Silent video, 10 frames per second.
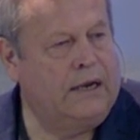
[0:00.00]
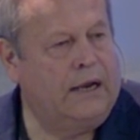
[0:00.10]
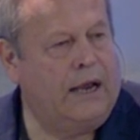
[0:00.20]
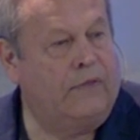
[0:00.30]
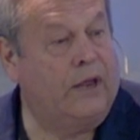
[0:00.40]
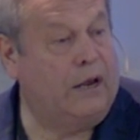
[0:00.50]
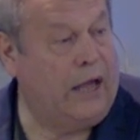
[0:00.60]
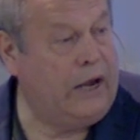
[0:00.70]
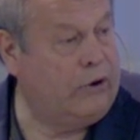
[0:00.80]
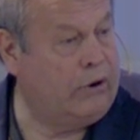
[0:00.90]
And then
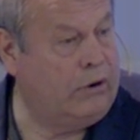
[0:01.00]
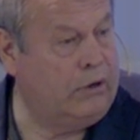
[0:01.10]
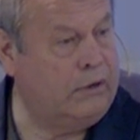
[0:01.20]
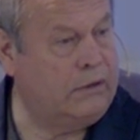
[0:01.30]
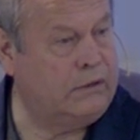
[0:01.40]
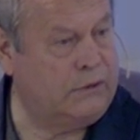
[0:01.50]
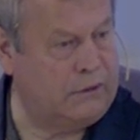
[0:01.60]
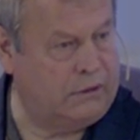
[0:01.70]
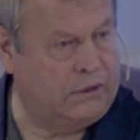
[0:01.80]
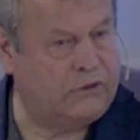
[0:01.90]
later,
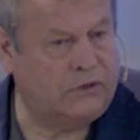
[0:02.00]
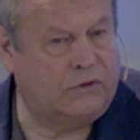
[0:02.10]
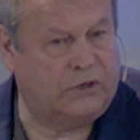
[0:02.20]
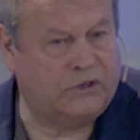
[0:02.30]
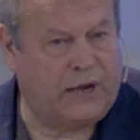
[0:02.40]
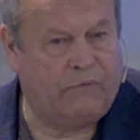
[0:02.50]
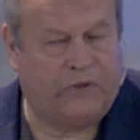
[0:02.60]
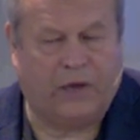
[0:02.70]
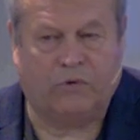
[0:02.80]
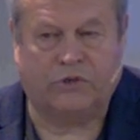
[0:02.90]
the same
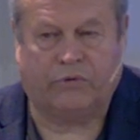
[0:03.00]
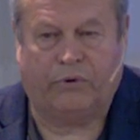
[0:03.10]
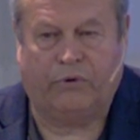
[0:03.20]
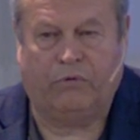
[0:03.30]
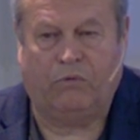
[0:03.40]
thing was true